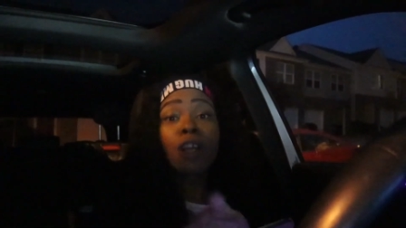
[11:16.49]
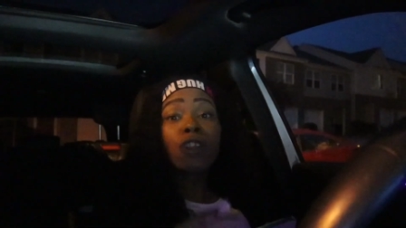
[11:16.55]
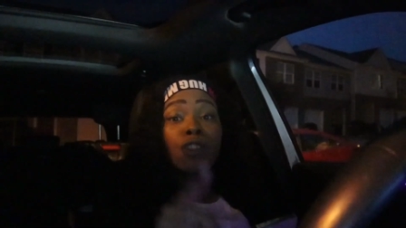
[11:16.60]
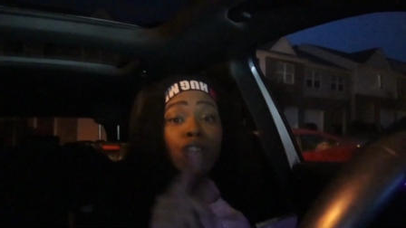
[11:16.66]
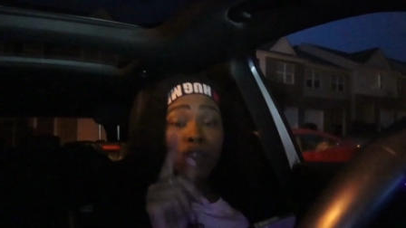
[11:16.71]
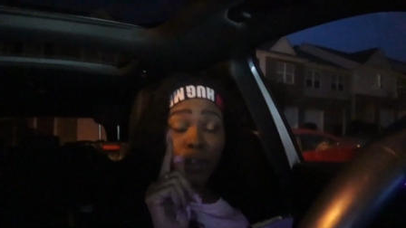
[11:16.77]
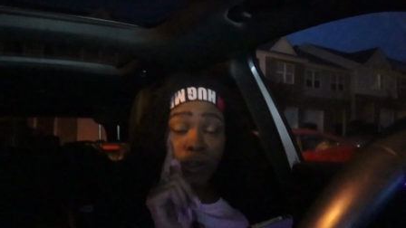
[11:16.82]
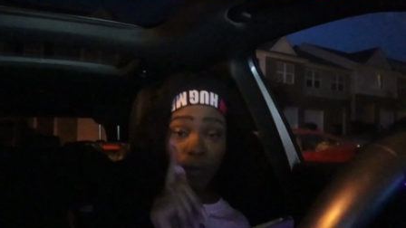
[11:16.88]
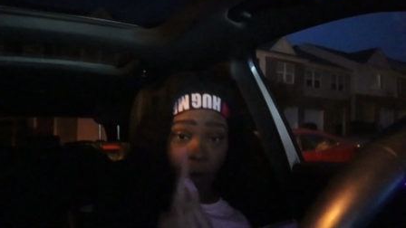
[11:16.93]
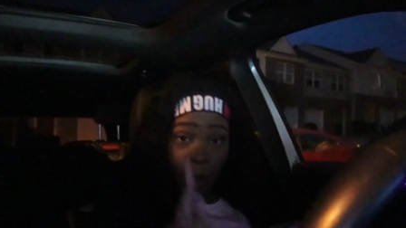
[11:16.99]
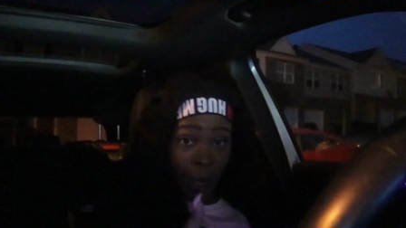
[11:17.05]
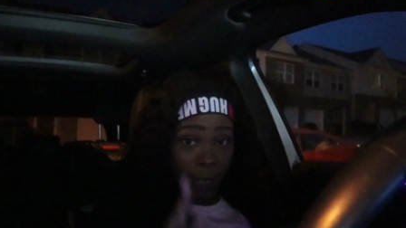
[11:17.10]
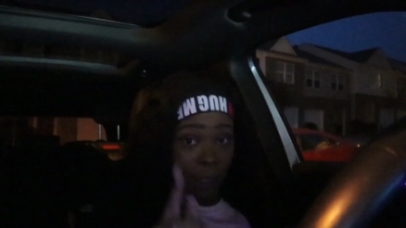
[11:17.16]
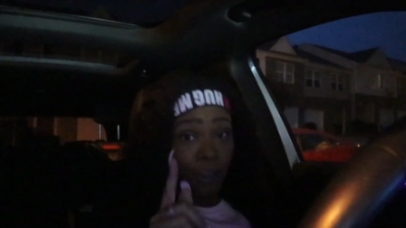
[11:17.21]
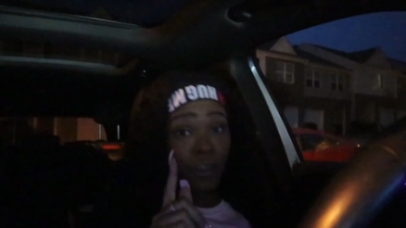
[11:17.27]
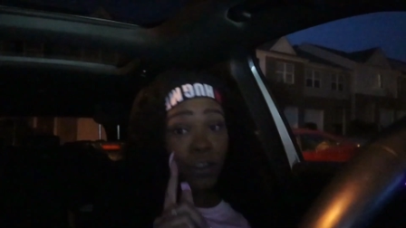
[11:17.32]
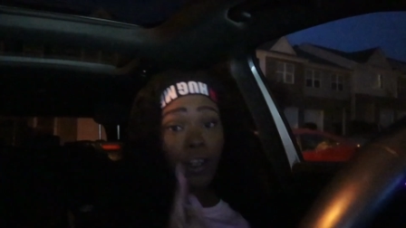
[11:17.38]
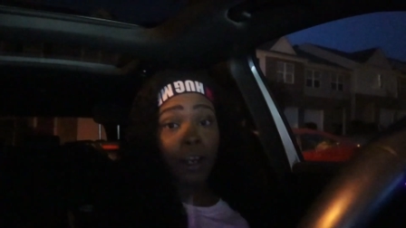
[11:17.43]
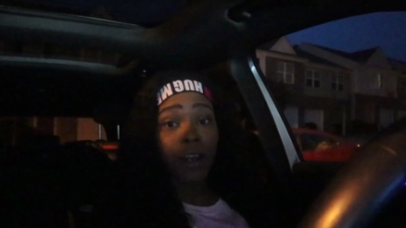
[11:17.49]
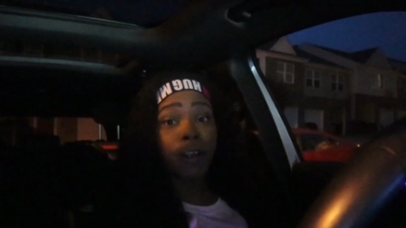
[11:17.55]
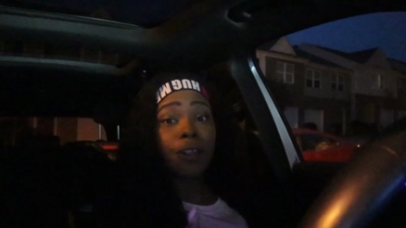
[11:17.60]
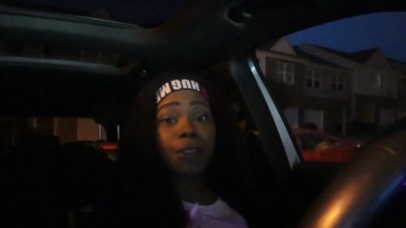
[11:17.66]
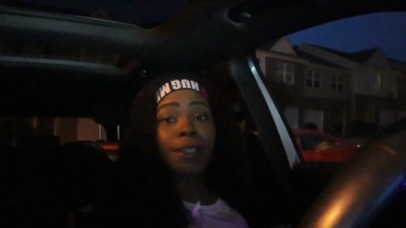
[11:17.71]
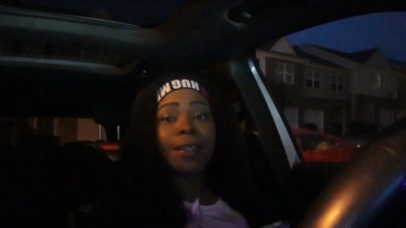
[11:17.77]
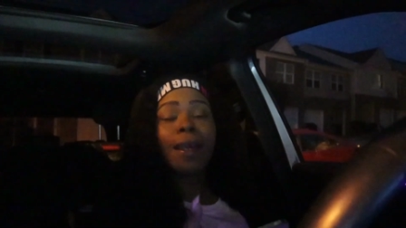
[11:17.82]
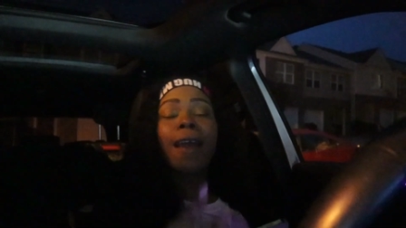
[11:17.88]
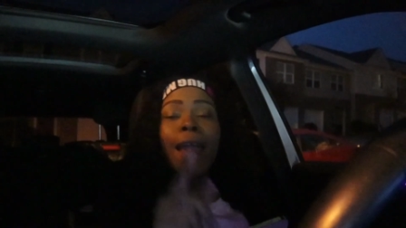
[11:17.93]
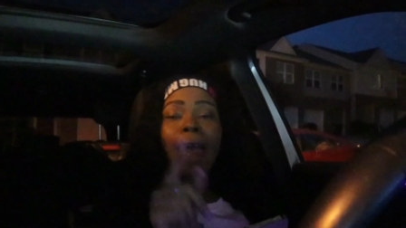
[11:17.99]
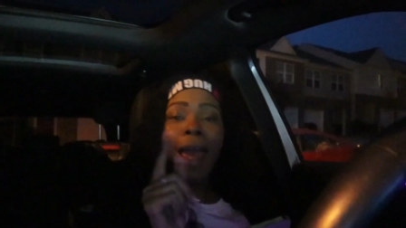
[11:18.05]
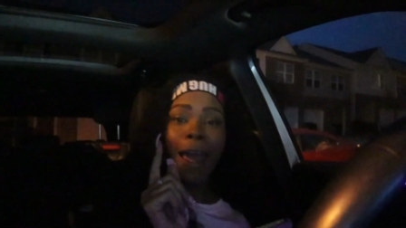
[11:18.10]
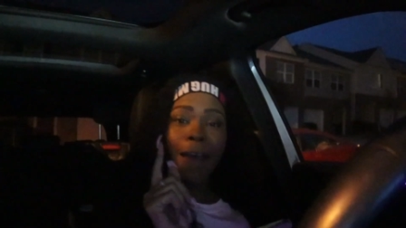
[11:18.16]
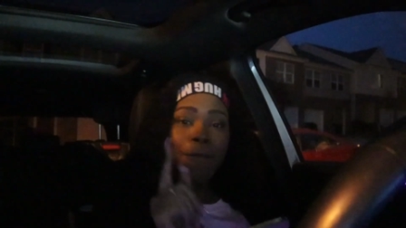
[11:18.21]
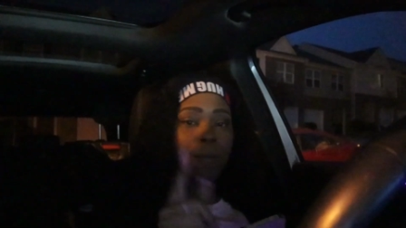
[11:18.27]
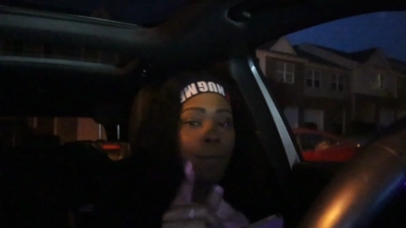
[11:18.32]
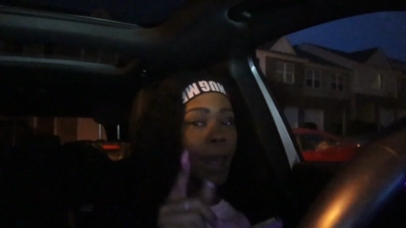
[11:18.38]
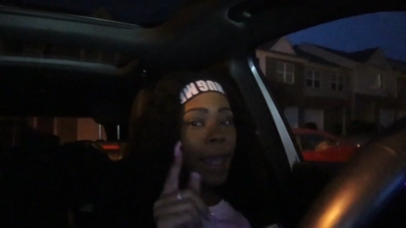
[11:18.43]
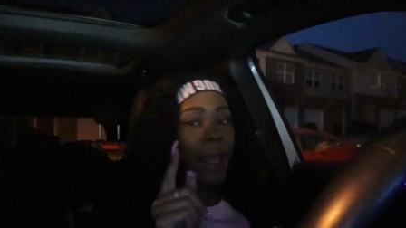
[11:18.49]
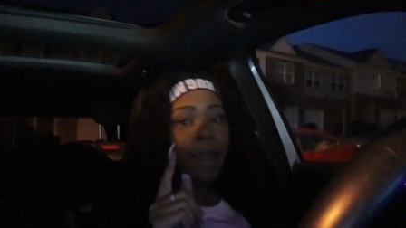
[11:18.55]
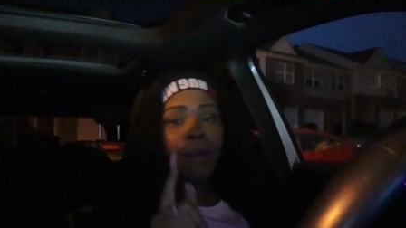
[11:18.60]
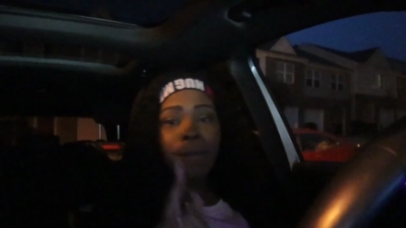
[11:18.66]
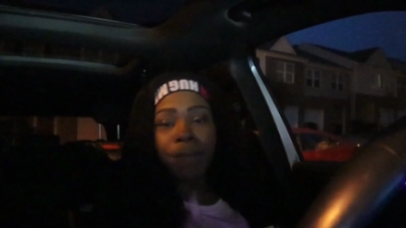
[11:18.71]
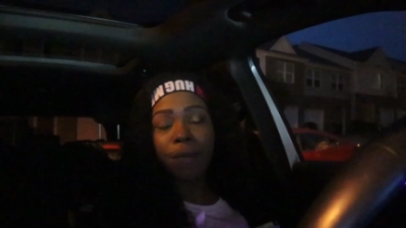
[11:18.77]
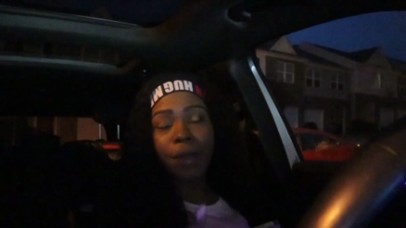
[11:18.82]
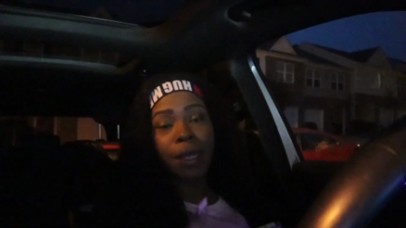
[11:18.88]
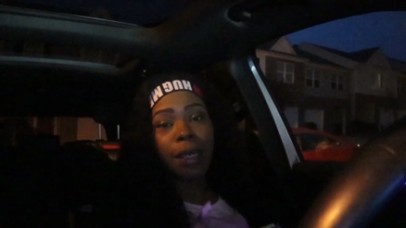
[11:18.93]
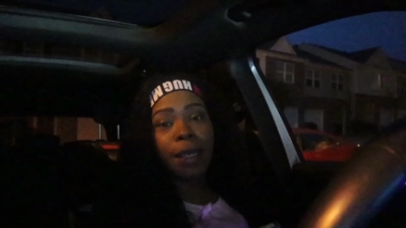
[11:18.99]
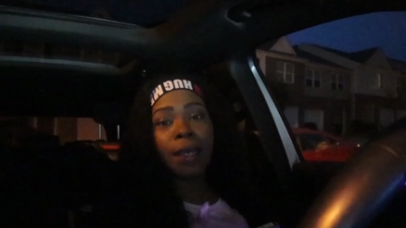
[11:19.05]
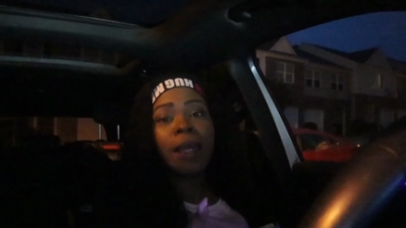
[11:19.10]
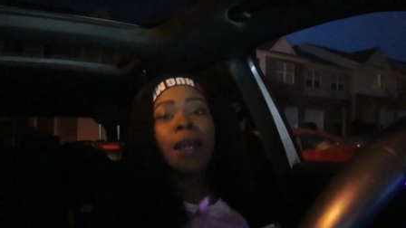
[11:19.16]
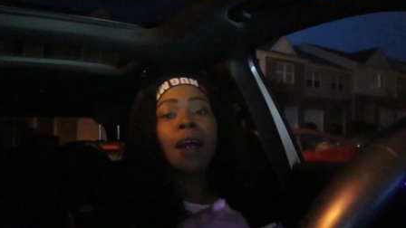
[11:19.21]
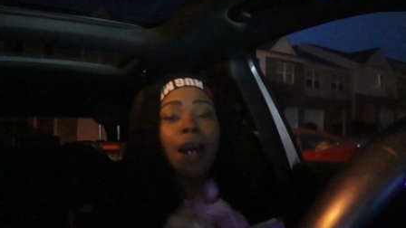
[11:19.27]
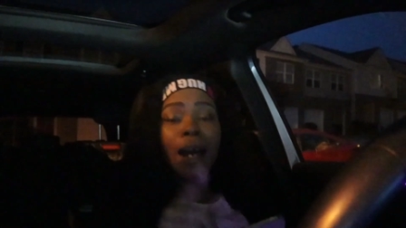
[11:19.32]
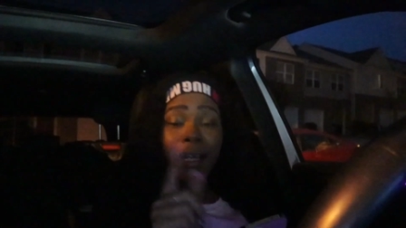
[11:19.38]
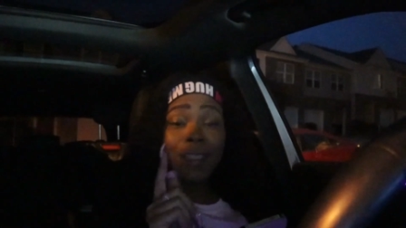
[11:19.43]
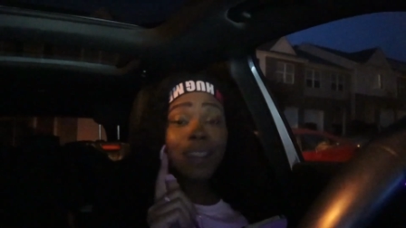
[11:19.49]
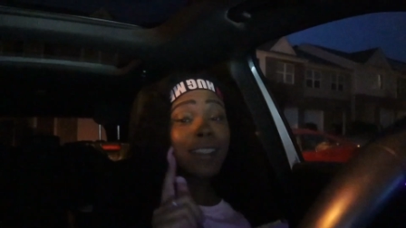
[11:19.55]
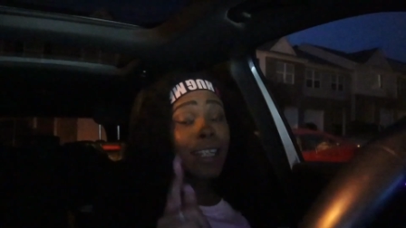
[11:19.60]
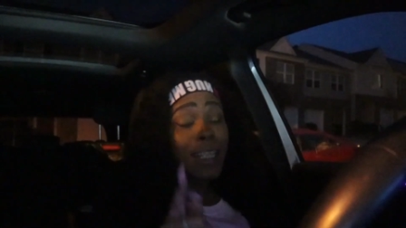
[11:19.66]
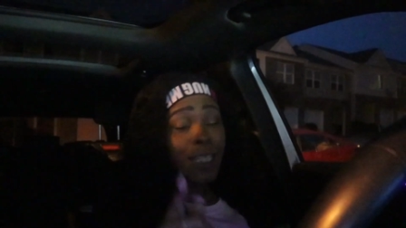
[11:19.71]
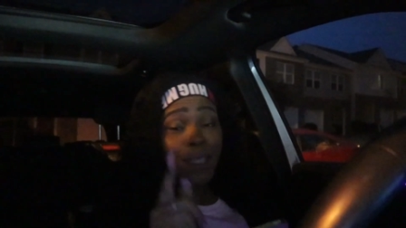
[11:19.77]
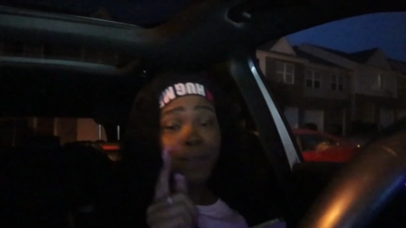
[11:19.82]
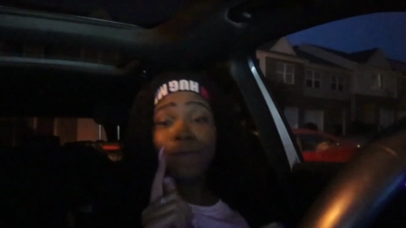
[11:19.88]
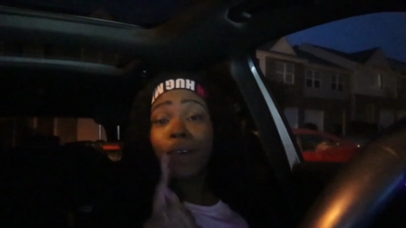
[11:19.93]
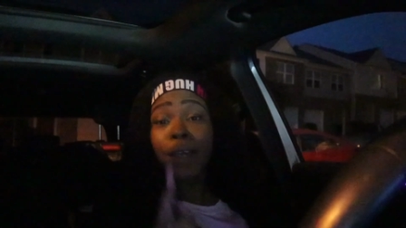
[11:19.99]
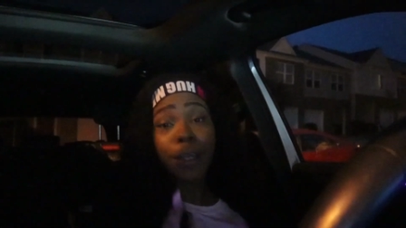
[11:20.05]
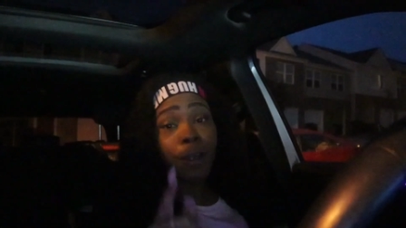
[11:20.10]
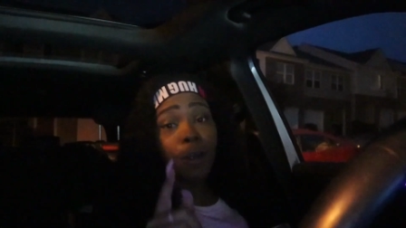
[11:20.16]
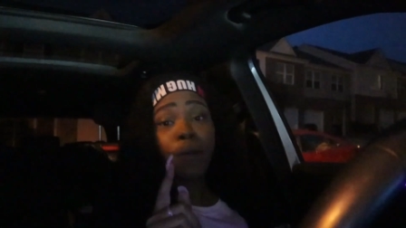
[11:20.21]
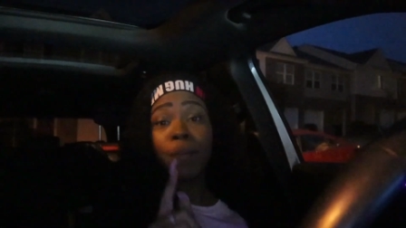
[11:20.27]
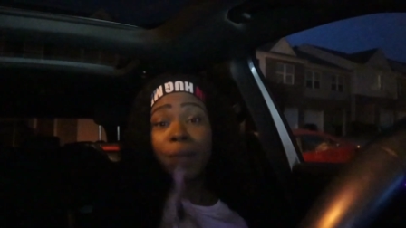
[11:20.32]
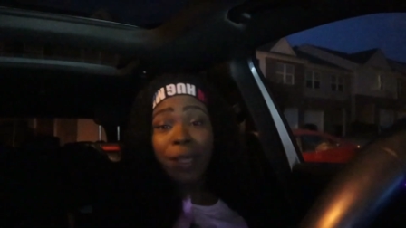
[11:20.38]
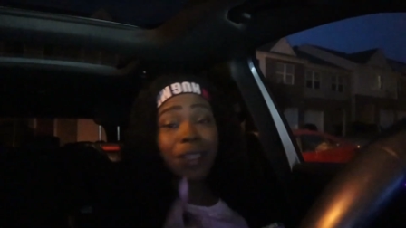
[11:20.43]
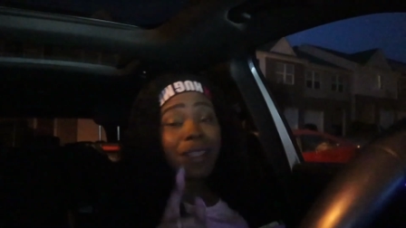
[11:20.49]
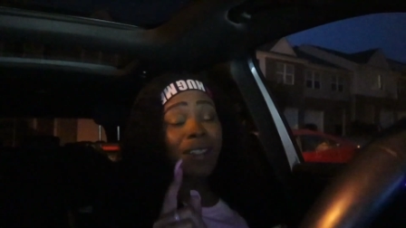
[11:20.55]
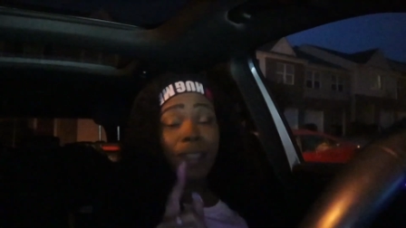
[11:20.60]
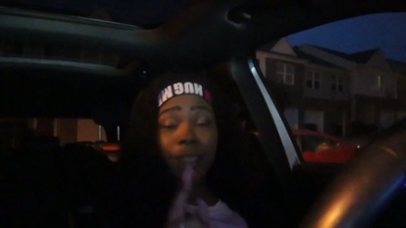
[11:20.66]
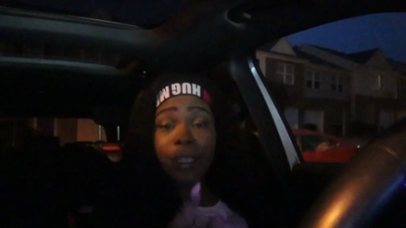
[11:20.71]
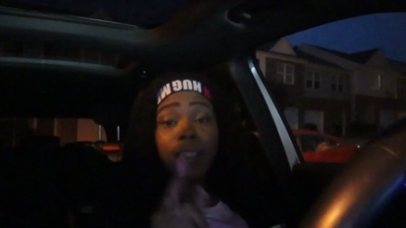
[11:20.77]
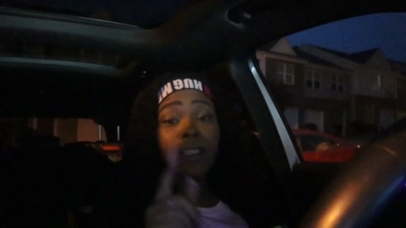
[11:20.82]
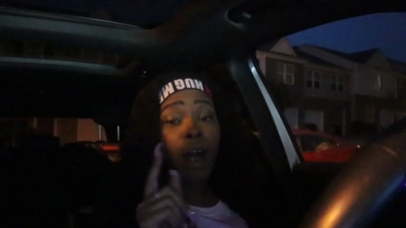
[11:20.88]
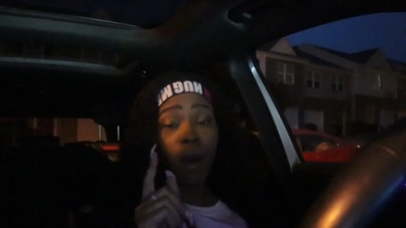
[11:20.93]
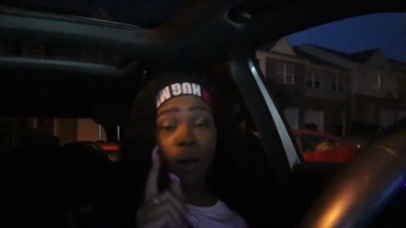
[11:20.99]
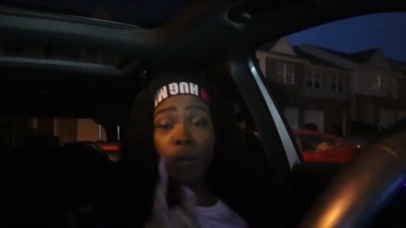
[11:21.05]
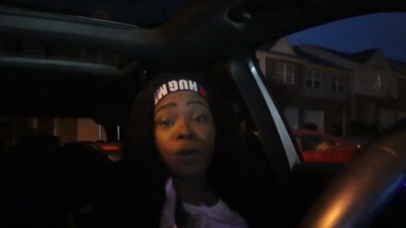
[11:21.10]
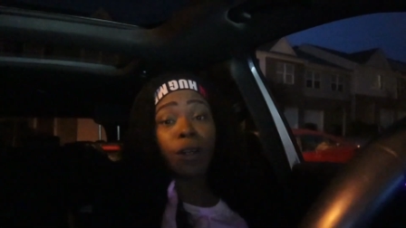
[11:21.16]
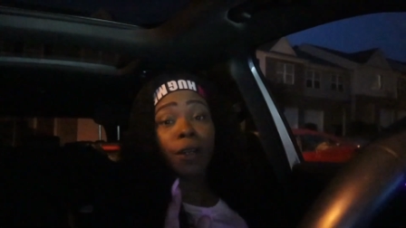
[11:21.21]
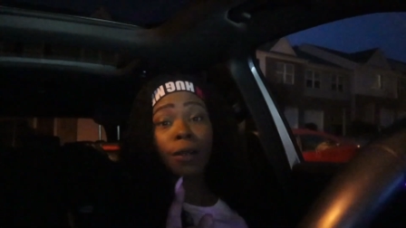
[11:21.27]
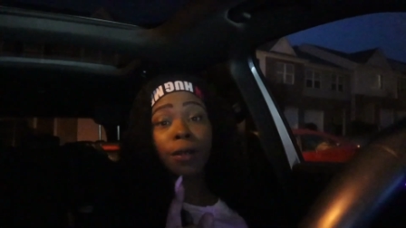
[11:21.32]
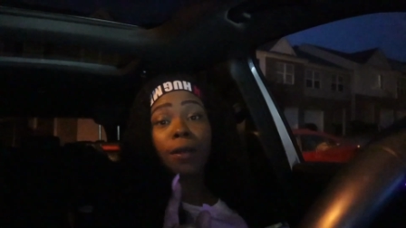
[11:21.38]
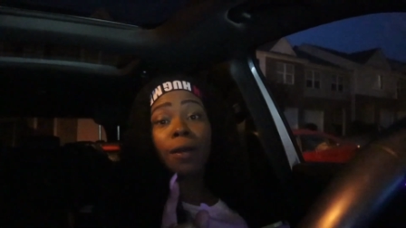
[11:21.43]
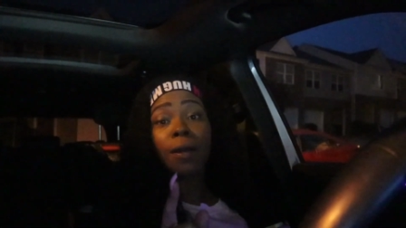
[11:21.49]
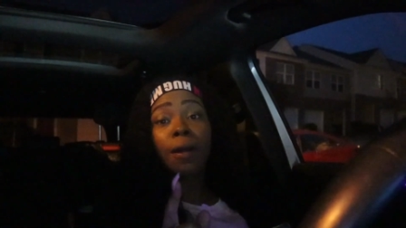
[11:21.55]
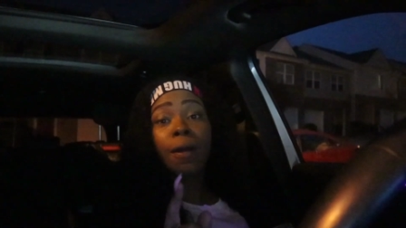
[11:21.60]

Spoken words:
Strangers have made me a six-figure business owner.